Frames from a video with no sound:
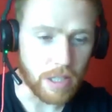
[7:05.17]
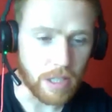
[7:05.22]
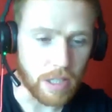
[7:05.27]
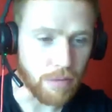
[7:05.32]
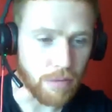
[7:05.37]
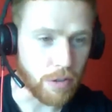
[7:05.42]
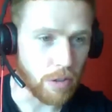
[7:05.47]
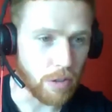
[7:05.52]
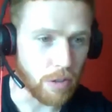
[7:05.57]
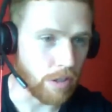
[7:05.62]

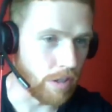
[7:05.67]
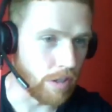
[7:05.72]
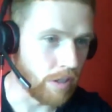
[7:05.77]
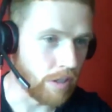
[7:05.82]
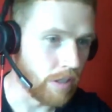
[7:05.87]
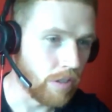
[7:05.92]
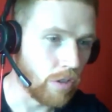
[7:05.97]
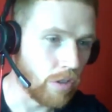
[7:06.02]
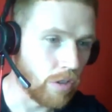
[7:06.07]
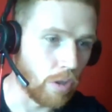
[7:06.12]
If you're
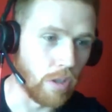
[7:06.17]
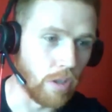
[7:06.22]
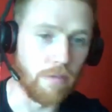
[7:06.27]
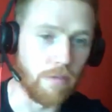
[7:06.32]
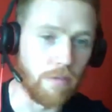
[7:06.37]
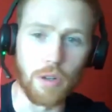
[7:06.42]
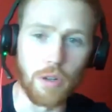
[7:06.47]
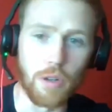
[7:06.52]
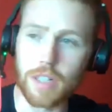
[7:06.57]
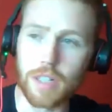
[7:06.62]
sort
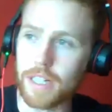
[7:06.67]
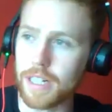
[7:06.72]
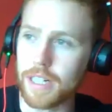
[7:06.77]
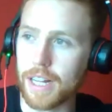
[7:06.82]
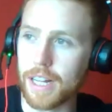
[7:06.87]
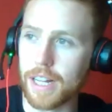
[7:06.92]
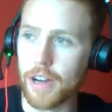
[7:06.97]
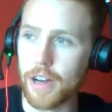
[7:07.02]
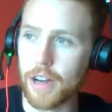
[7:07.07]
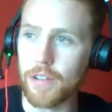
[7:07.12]
of looking
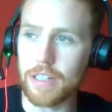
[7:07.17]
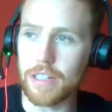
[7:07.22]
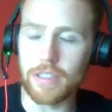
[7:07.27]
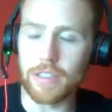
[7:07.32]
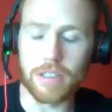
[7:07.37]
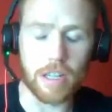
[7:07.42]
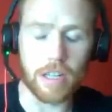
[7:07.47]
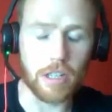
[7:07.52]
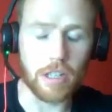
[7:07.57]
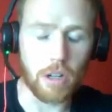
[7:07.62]
at
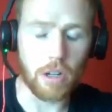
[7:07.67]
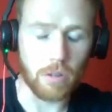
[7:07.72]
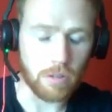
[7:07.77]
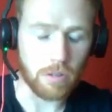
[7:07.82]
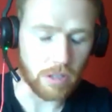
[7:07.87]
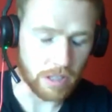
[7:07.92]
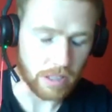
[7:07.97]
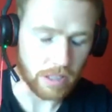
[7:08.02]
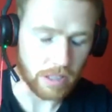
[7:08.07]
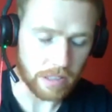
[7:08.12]
areas that are going
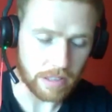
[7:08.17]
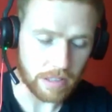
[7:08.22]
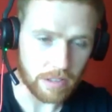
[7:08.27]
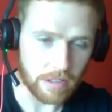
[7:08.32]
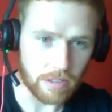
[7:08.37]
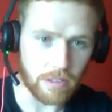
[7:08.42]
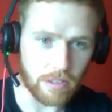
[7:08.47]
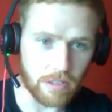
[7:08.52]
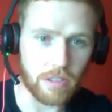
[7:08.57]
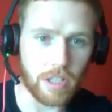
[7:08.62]
to
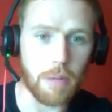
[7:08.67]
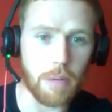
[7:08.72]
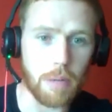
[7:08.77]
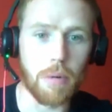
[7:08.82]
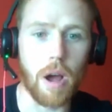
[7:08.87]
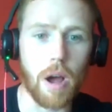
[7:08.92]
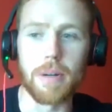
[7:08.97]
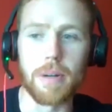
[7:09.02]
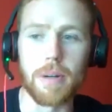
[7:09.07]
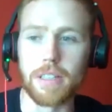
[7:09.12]
stay
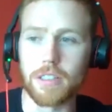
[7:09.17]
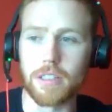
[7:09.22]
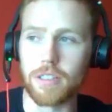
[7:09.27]
prominent,